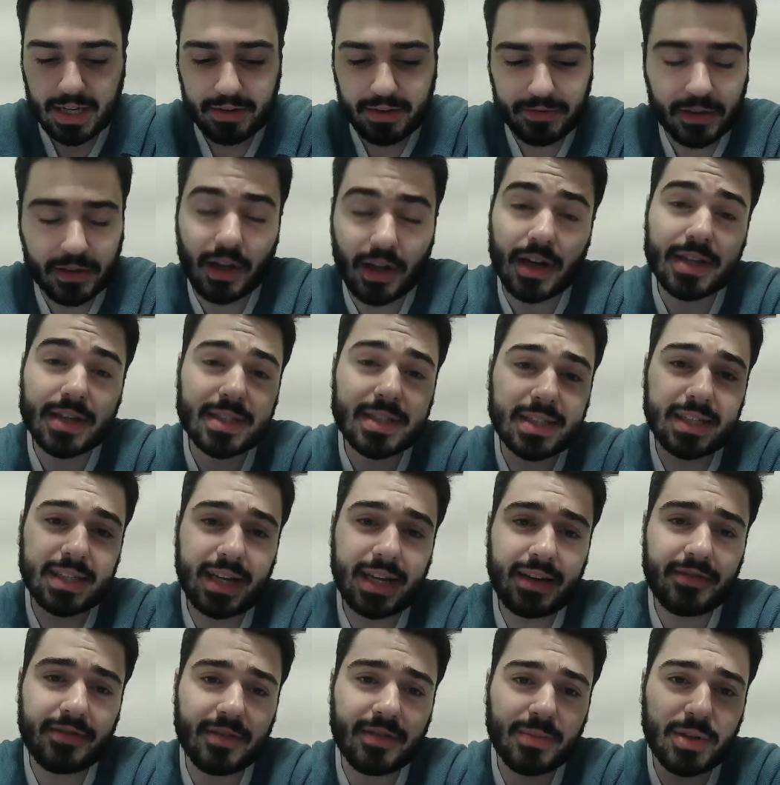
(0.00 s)
loss
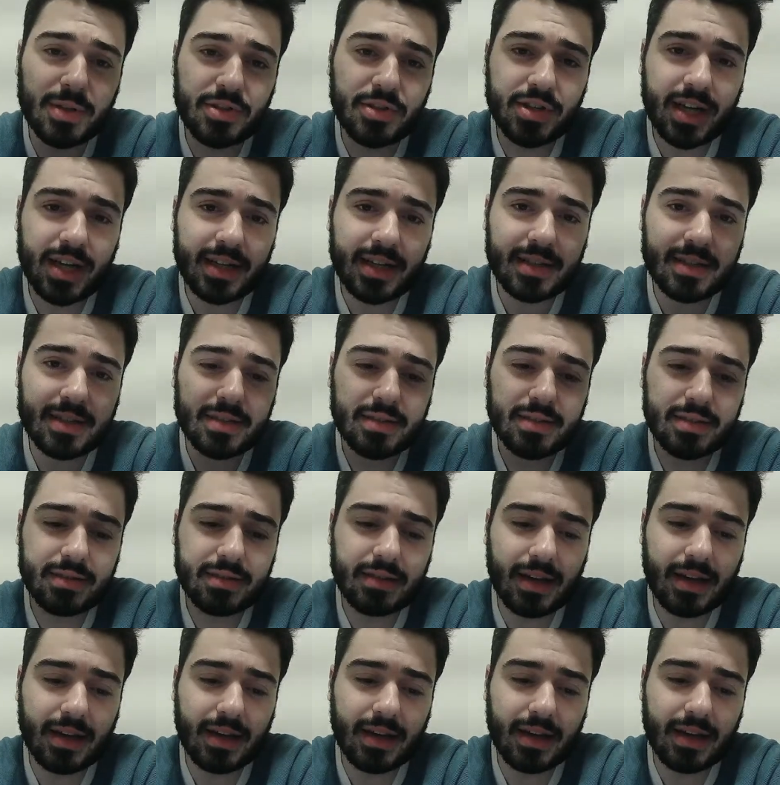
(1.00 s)
tonight from the Jets.
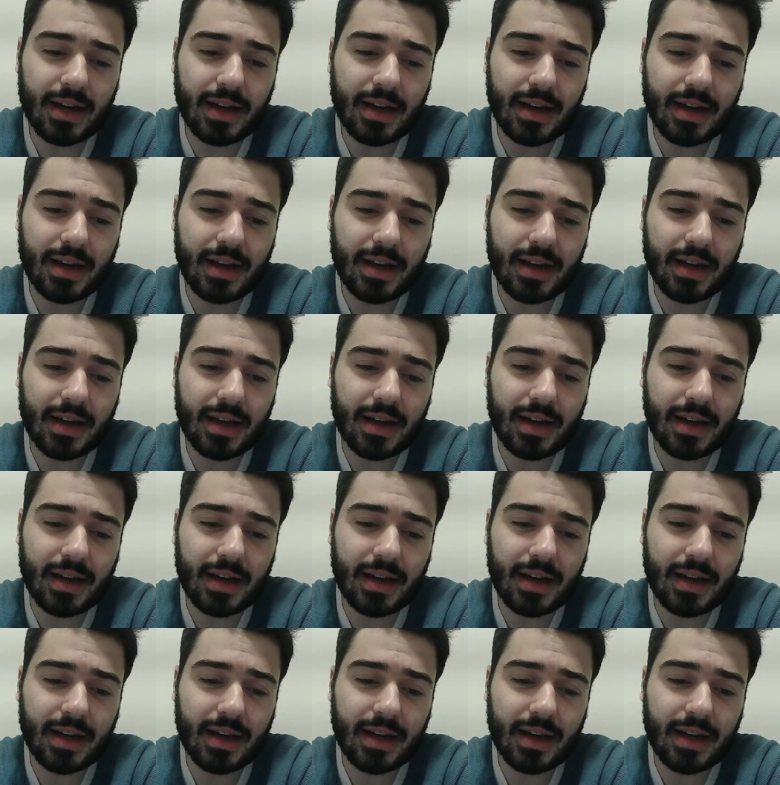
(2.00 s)
Playing